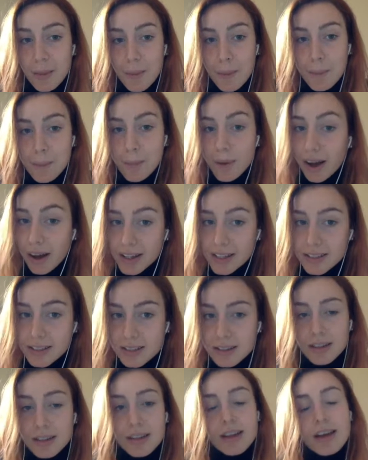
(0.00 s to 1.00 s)
but
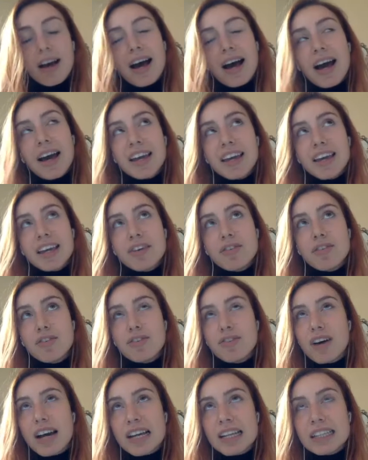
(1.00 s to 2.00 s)
I
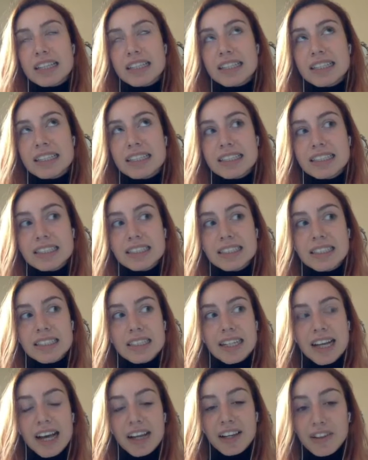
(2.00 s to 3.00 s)
find it
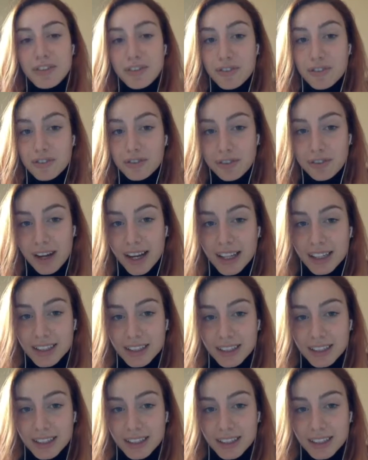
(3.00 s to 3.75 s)
kind of fun